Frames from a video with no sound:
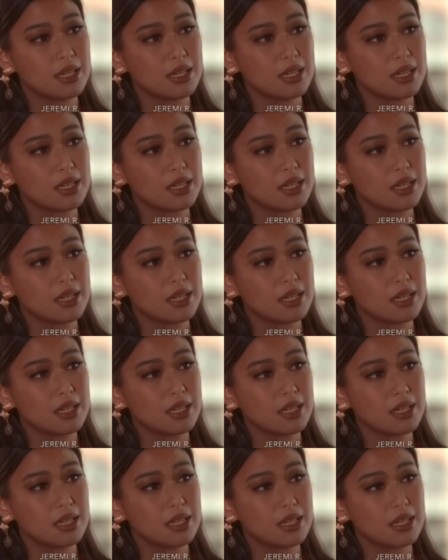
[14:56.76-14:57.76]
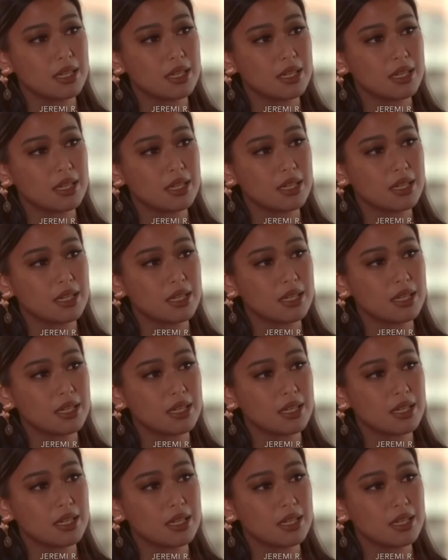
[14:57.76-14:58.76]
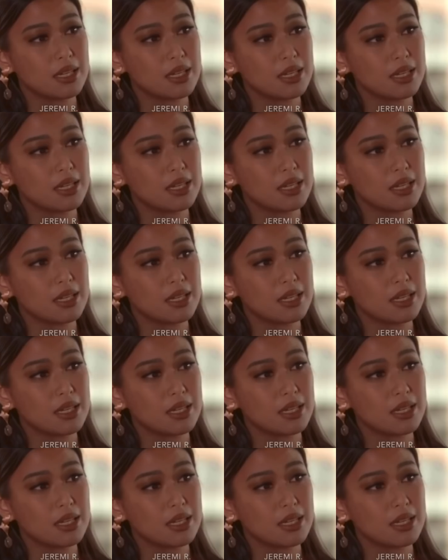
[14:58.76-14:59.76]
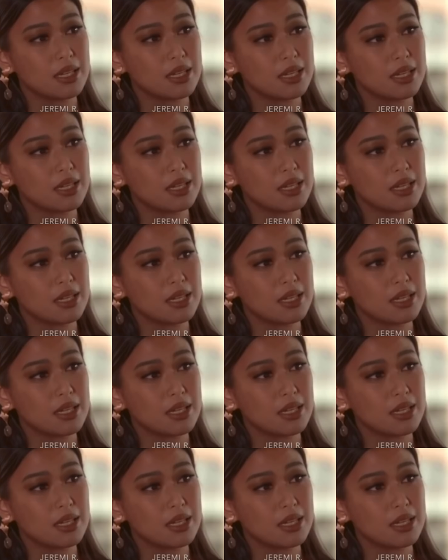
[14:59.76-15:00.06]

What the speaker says: No words are spoken by the person on screen.